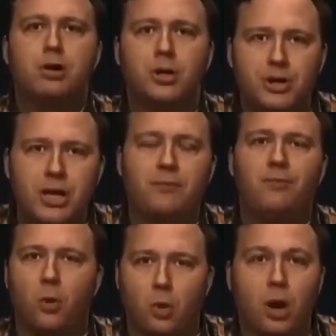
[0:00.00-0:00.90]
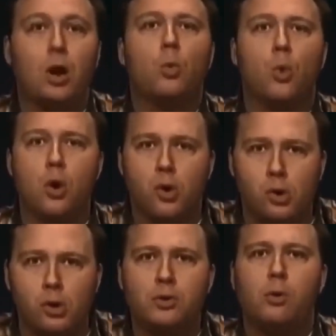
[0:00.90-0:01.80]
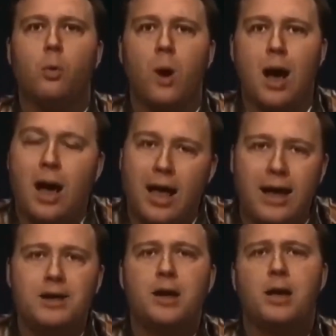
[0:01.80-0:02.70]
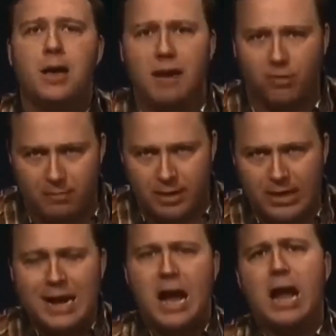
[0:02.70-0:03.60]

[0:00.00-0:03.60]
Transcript: pushing for worldwide government,